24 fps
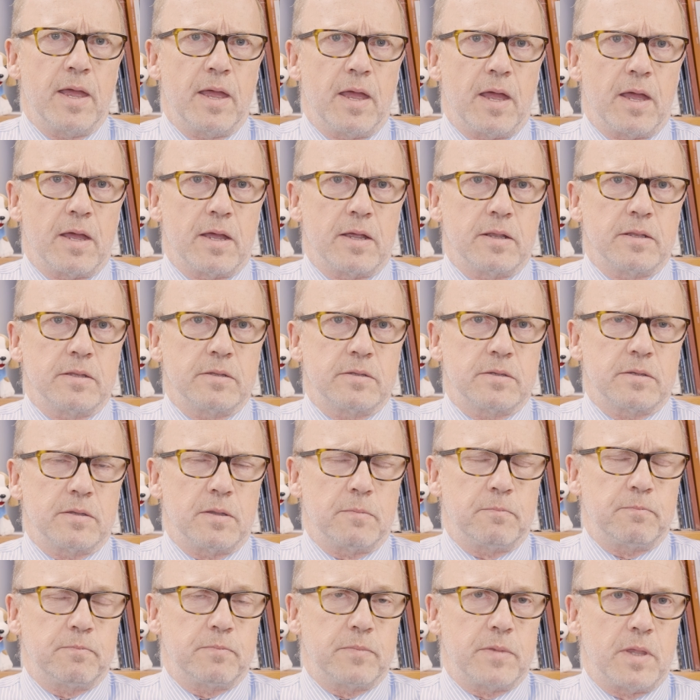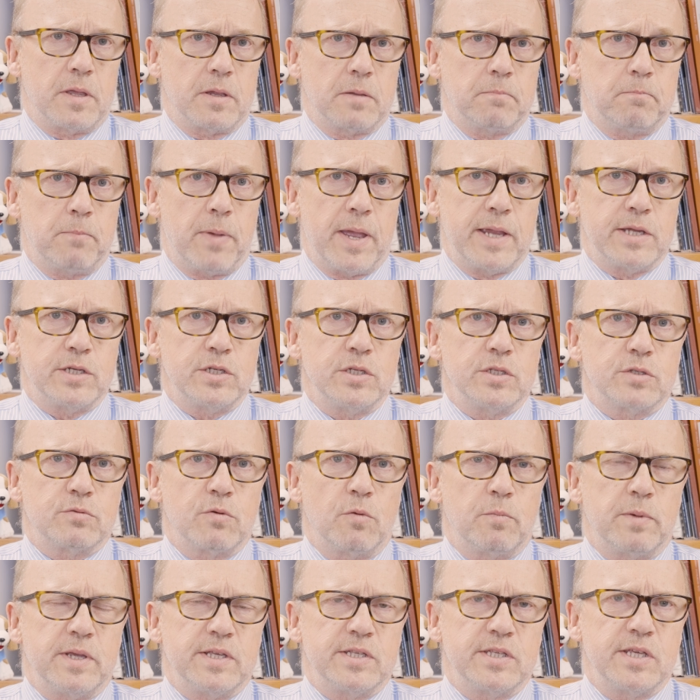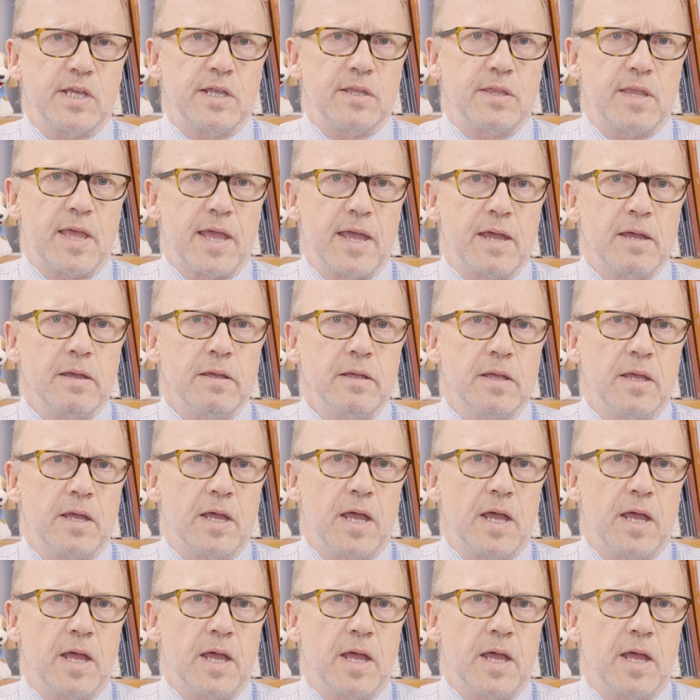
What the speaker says: and the patients will be seen there,